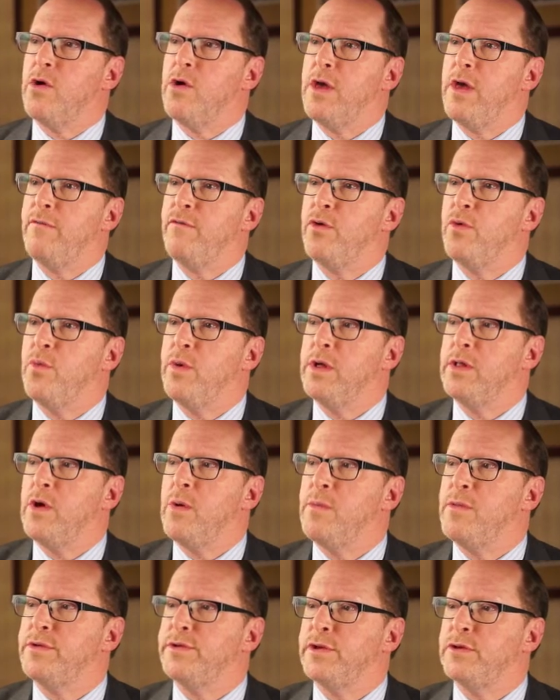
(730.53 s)
if you will,
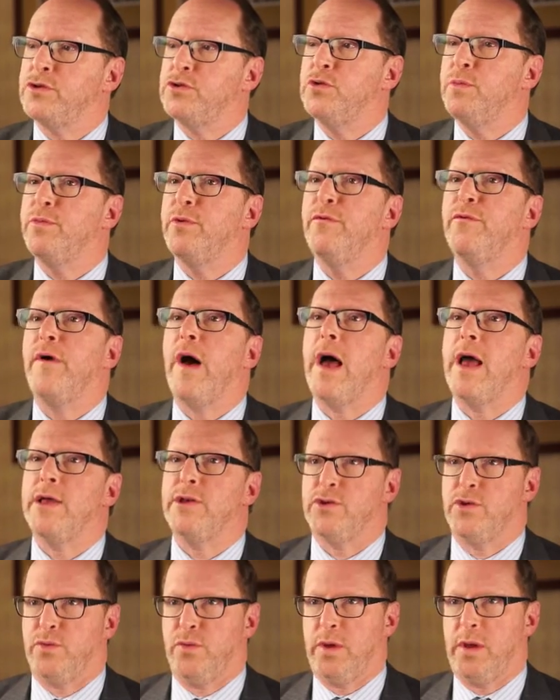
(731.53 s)
almost a
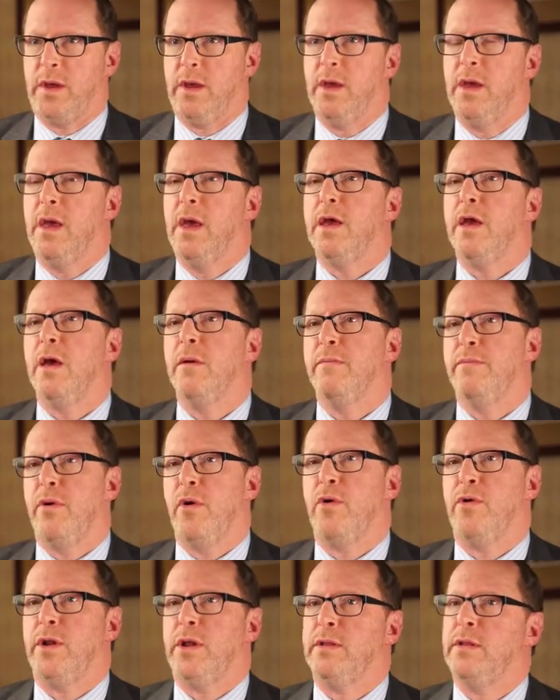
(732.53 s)
supervisory
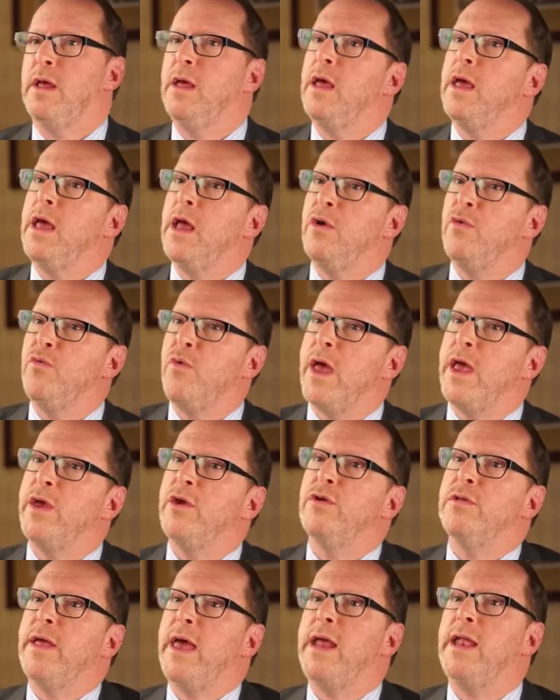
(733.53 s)
component in
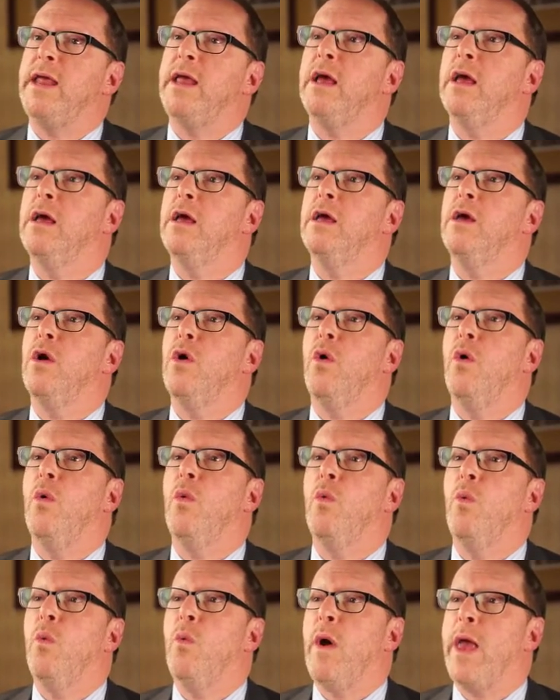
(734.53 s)
regulating
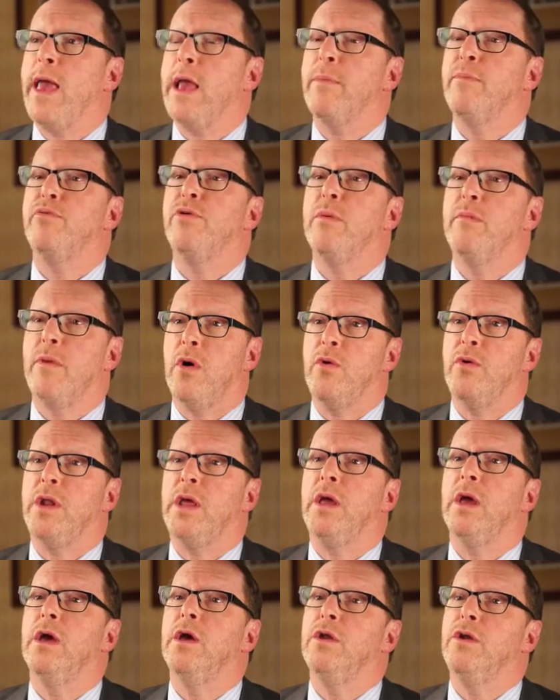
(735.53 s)

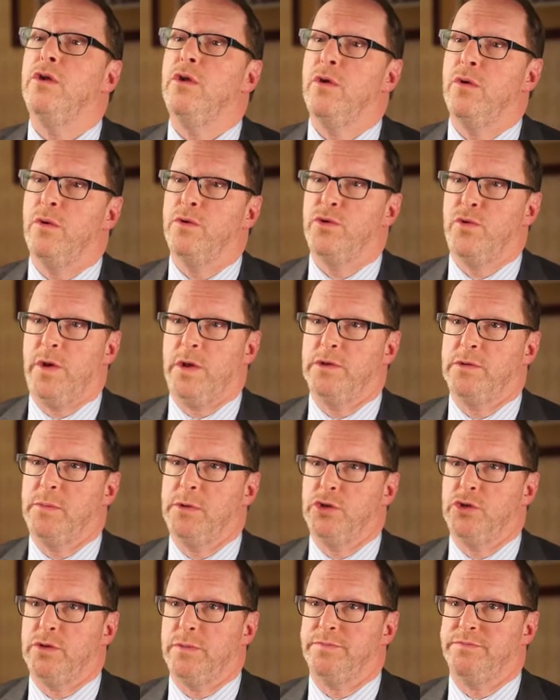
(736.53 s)
wake-promoting
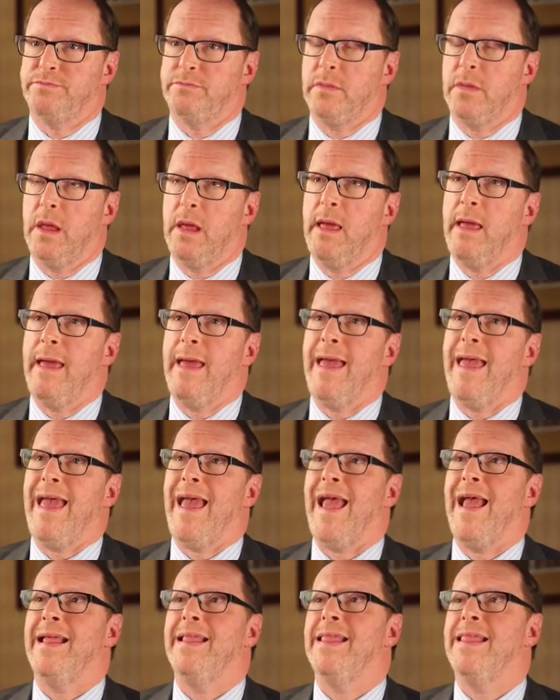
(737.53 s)
neurotransmission.
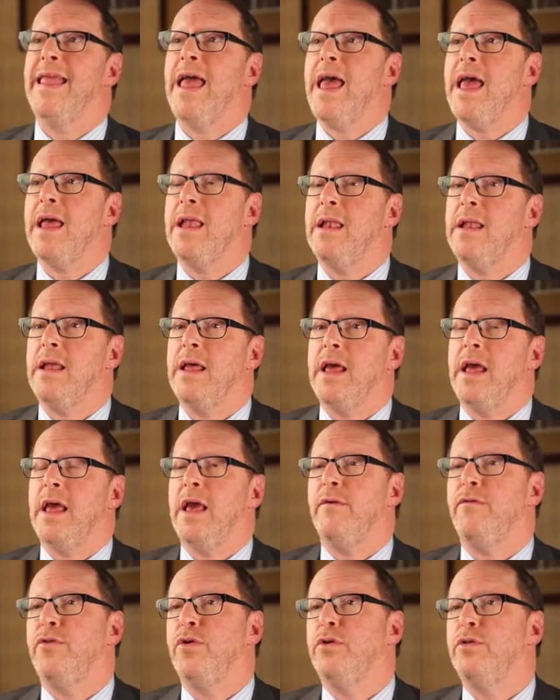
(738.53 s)
And then,
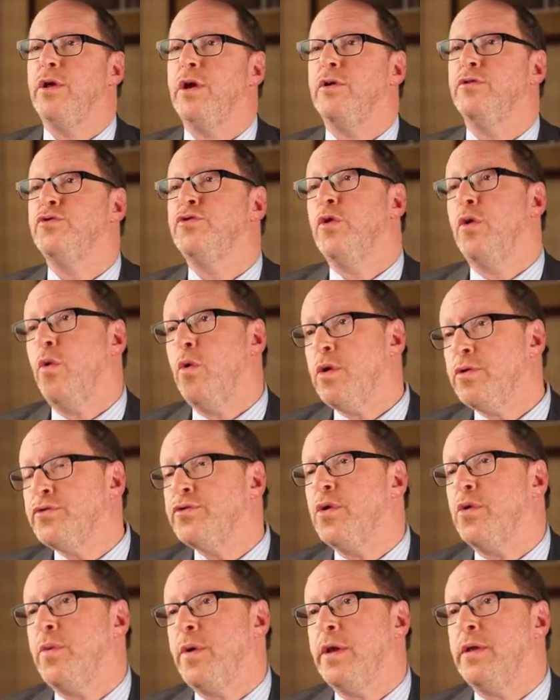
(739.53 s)
if you look
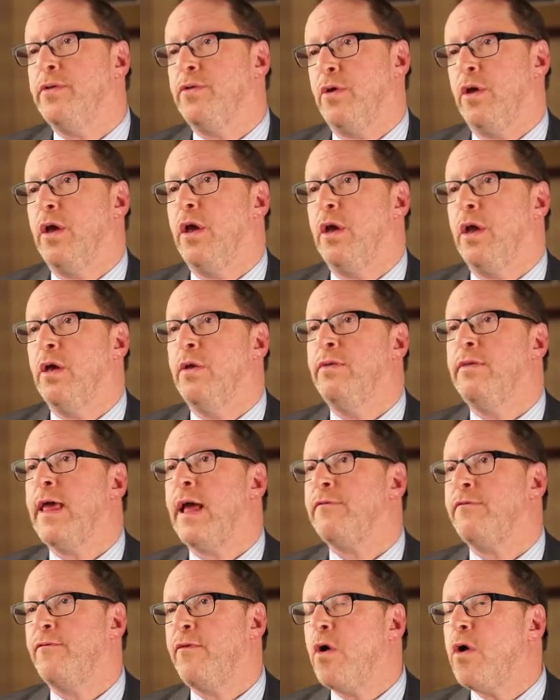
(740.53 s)
also in,
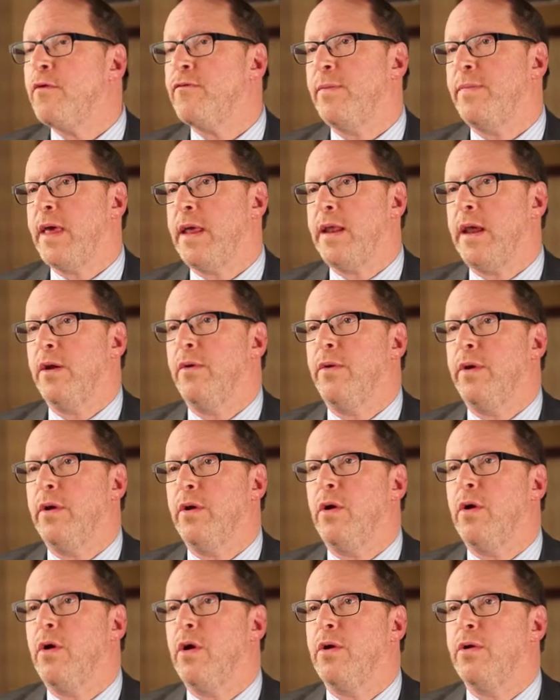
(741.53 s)
not far from that area
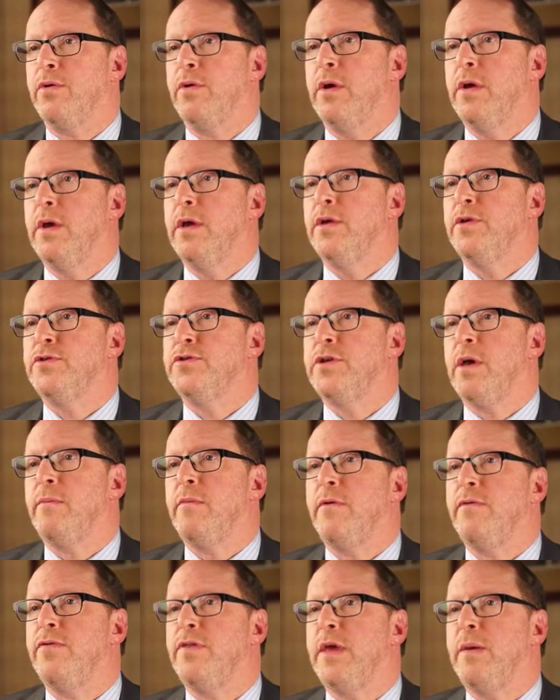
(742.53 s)
are some
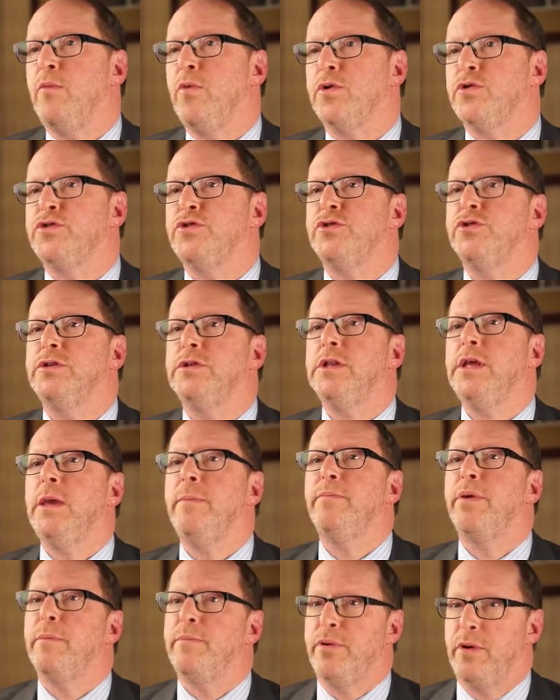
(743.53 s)
of the more
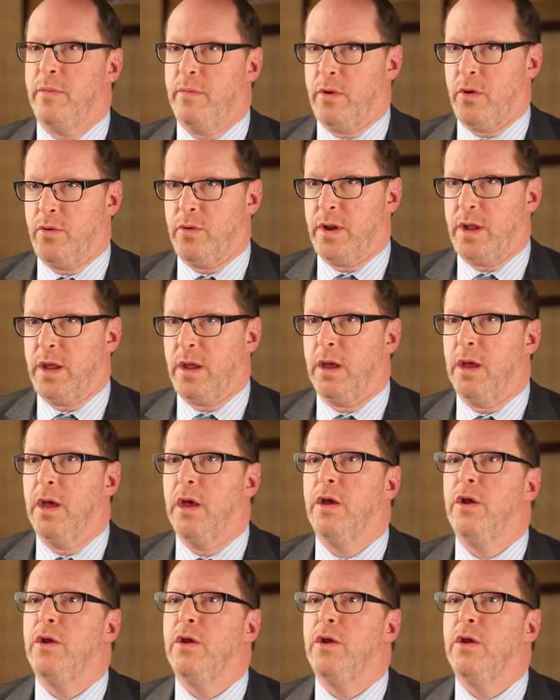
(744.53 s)
sleep-promoting